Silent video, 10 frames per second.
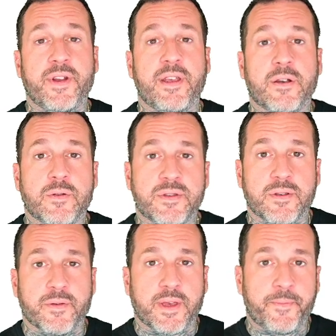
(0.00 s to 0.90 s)
videos
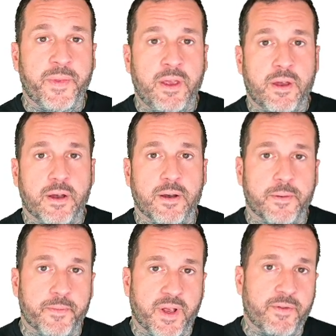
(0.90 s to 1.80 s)
so that
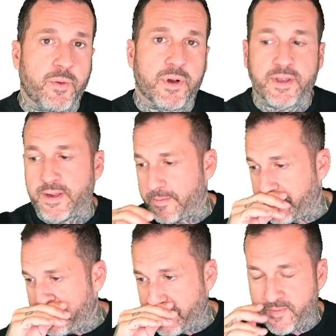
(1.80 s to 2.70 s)
um, everyone
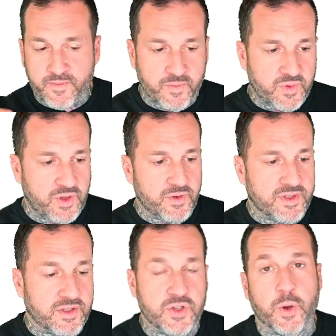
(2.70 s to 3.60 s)
can
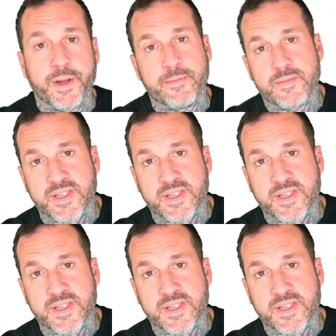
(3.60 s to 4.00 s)
use the join